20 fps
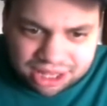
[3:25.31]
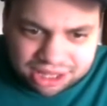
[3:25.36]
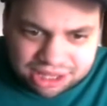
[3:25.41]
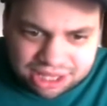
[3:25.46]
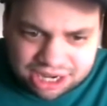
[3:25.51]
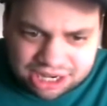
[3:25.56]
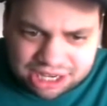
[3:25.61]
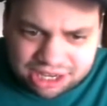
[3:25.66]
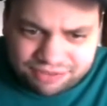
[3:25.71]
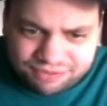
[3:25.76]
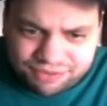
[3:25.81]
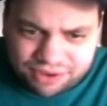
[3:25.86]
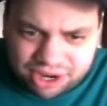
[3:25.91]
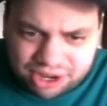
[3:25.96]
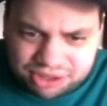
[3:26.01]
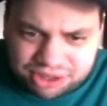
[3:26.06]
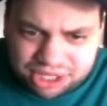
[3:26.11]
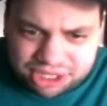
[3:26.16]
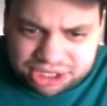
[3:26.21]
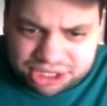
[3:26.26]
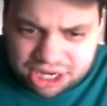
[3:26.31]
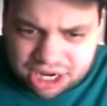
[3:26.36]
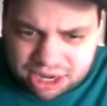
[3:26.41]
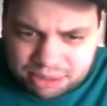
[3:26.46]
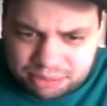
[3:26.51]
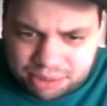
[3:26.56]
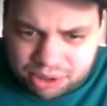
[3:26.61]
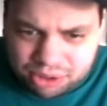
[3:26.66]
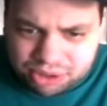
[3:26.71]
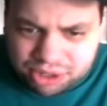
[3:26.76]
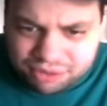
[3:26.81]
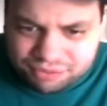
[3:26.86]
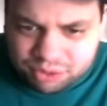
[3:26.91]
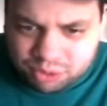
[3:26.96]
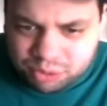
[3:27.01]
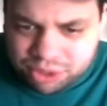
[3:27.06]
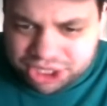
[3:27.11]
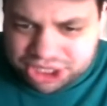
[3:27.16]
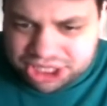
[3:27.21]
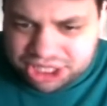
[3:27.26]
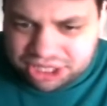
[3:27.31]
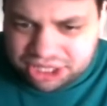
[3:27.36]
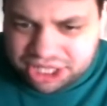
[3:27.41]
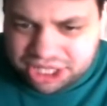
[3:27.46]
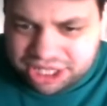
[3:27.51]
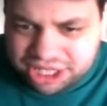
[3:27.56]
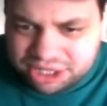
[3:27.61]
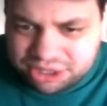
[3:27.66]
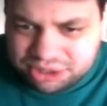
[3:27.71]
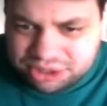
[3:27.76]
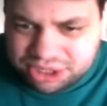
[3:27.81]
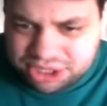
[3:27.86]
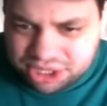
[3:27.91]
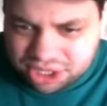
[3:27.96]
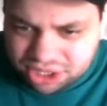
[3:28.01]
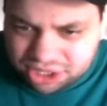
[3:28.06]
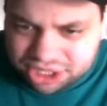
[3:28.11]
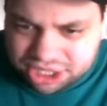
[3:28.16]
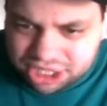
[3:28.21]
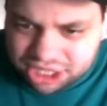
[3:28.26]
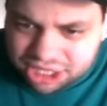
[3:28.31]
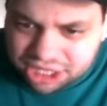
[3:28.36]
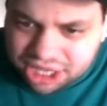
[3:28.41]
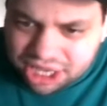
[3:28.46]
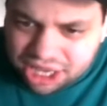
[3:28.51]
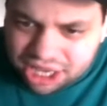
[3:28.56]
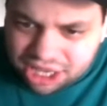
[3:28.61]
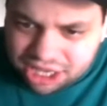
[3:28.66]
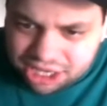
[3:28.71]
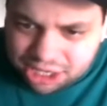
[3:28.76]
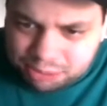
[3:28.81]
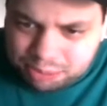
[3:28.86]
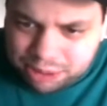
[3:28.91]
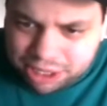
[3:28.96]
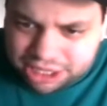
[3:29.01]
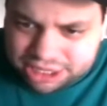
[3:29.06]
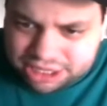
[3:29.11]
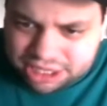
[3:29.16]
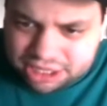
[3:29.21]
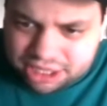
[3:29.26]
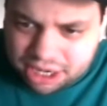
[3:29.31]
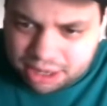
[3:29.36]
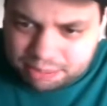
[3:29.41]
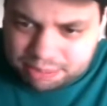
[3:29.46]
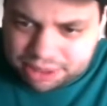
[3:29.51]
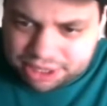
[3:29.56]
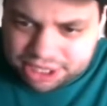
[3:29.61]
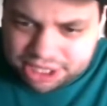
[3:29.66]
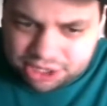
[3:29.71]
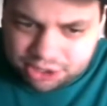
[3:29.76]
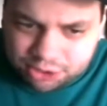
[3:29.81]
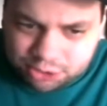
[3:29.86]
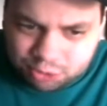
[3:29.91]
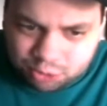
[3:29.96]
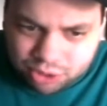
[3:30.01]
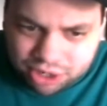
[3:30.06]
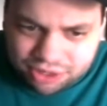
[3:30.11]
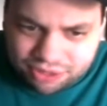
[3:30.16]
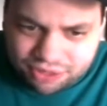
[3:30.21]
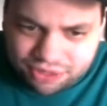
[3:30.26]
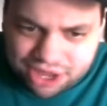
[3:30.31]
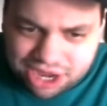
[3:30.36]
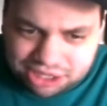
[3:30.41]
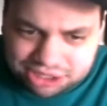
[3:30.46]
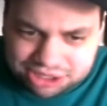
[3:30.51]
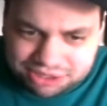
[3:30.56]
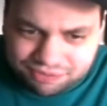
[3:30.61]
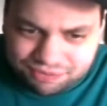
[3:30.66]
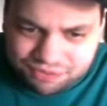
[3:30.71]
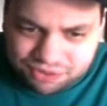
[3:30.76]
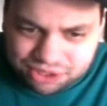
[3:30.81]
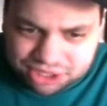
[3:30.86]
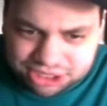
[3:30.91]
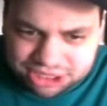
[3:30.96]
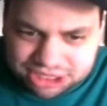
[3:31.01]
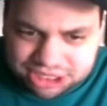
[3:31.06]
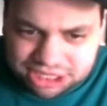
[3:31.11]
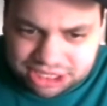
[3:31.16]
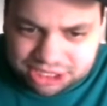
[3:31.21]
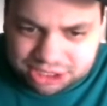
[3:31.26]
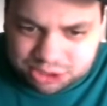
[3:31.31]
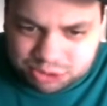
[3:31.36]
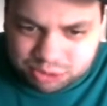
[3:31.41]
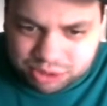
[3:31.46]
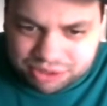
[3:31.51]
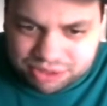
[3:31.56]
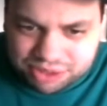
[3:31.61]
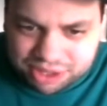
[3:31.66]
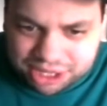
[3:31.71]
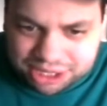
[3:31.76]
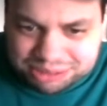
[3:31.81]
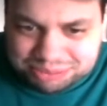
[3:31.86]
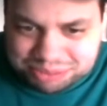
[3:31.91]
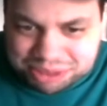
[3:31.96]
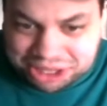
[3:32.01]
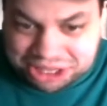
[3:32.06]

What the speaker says: Then he found the jawbone of a recently killed donkey. He picked it up and killed 1,000 Philistines with it.